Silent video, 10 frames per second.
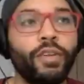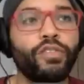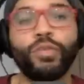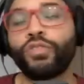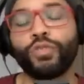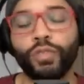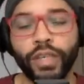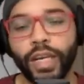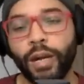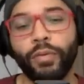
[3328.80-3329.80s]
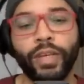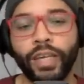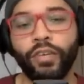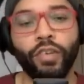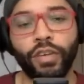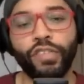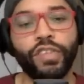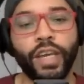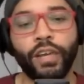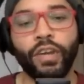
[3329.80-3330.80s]
us would truly comprehend or
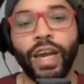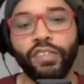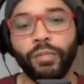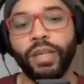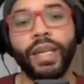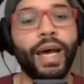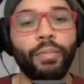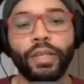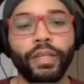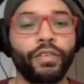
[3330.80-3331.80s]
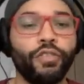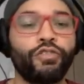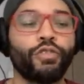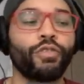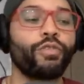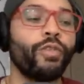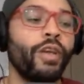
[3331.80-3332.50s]
understand or has a monopoly on the truth.